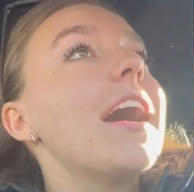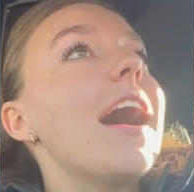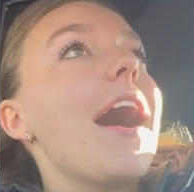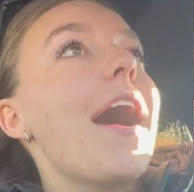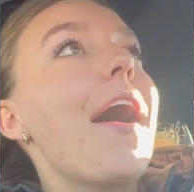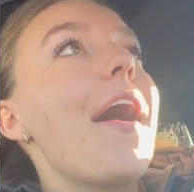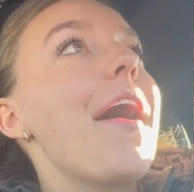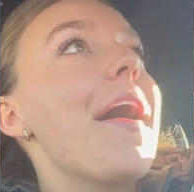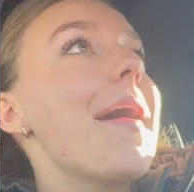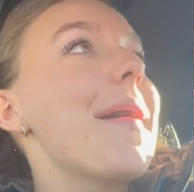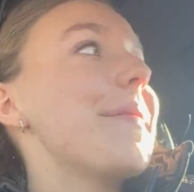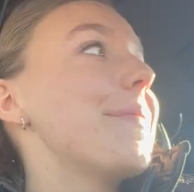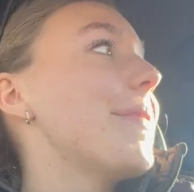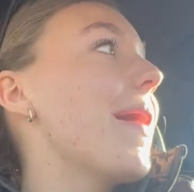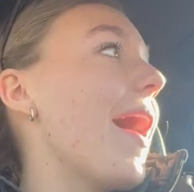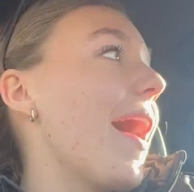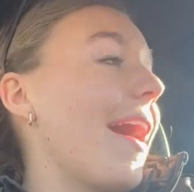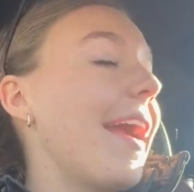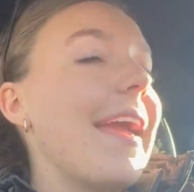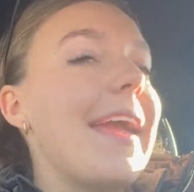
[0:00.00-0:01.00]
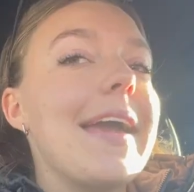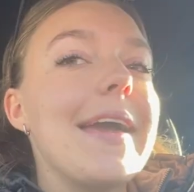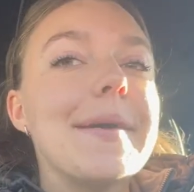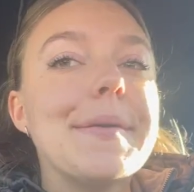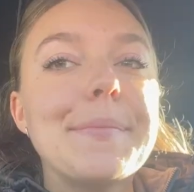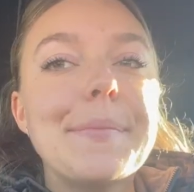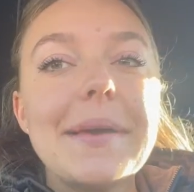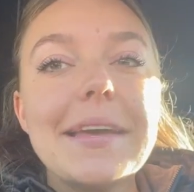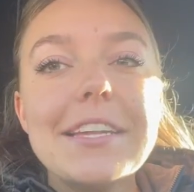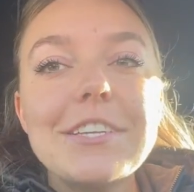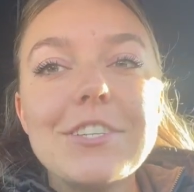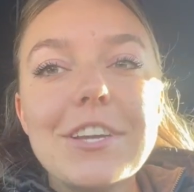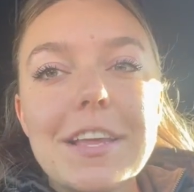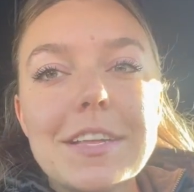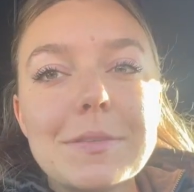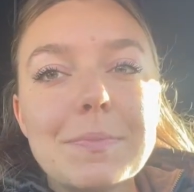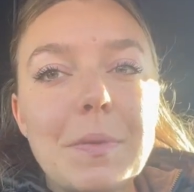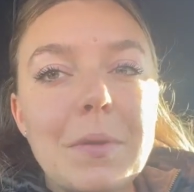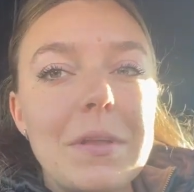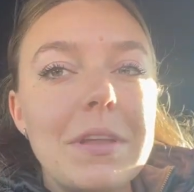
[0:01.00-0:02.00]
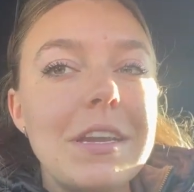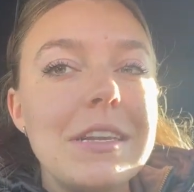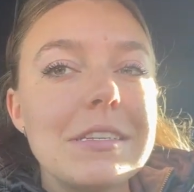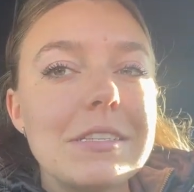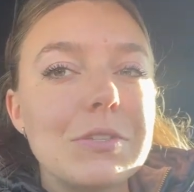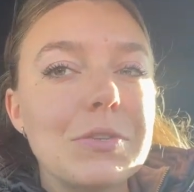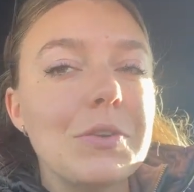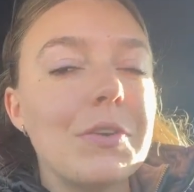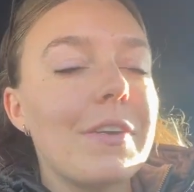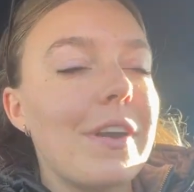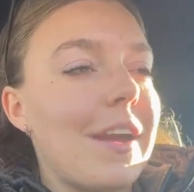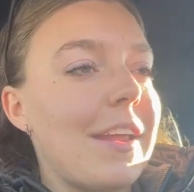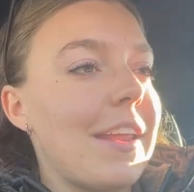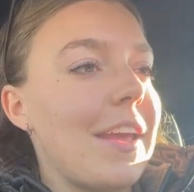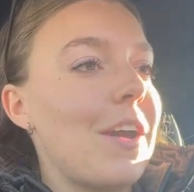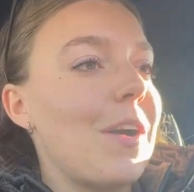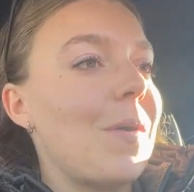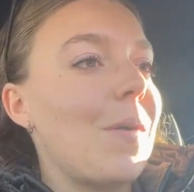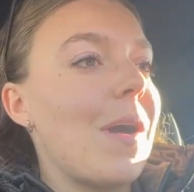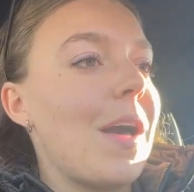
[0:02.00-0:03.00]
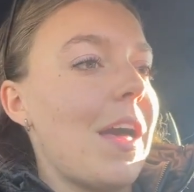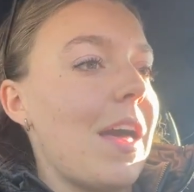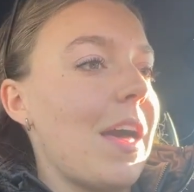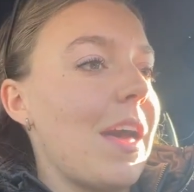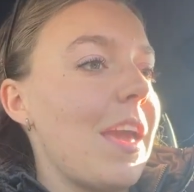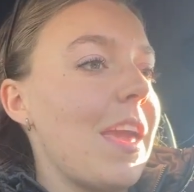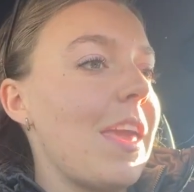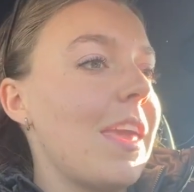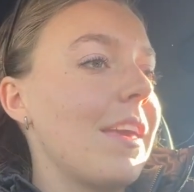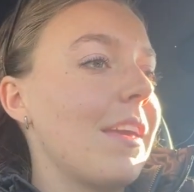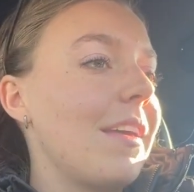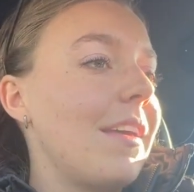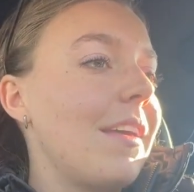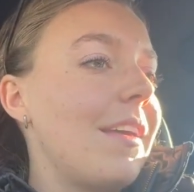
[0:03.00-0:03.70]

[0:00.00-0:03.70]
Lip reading: I am just pulling into school right now. Guys,